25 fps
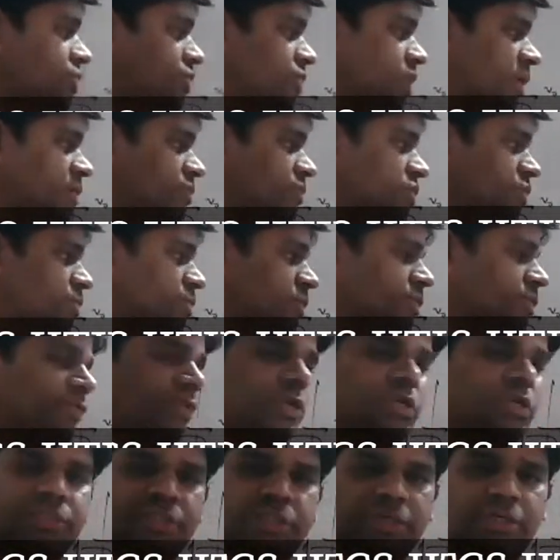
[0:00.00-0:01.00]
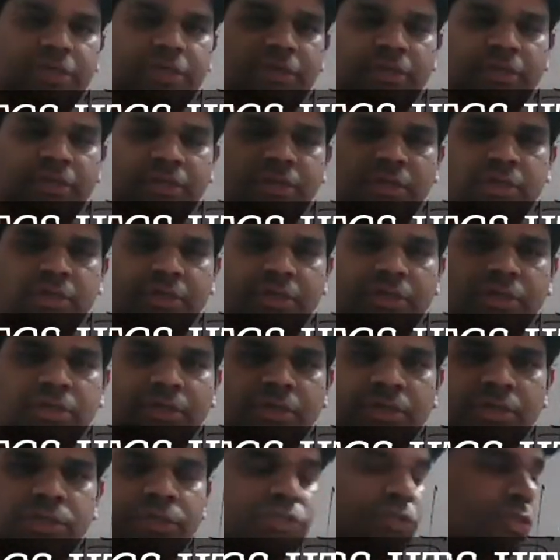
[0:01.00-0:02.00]
it should have so much of velocity.
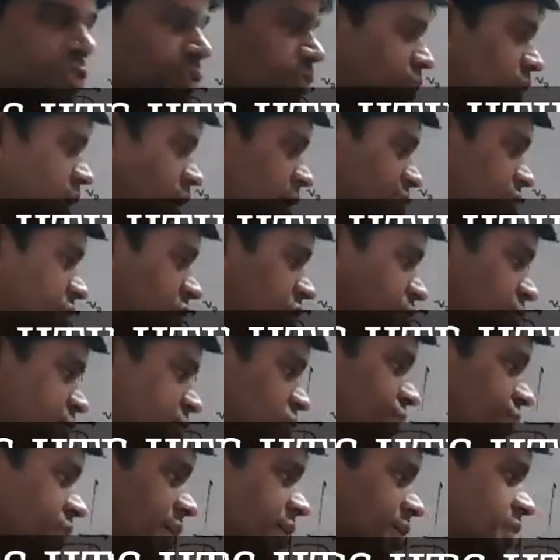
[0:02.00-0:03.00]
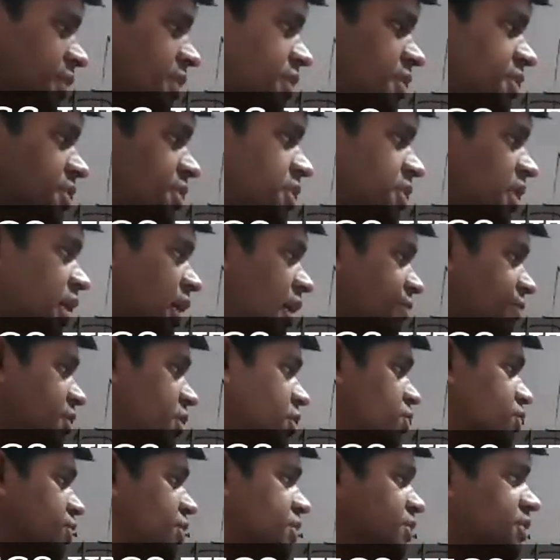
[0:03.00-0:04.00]
So, it should have this much of kinetic energy
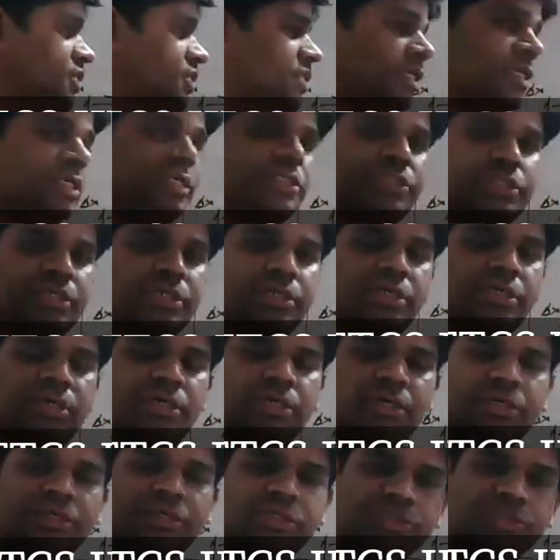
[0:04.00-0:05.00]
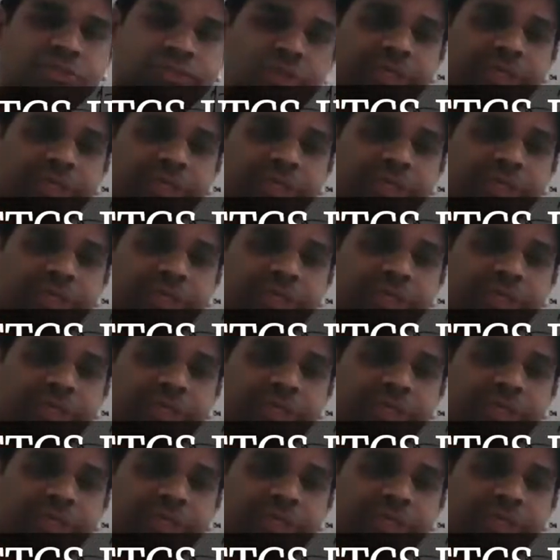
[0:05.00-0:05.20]
after losing this energy. So,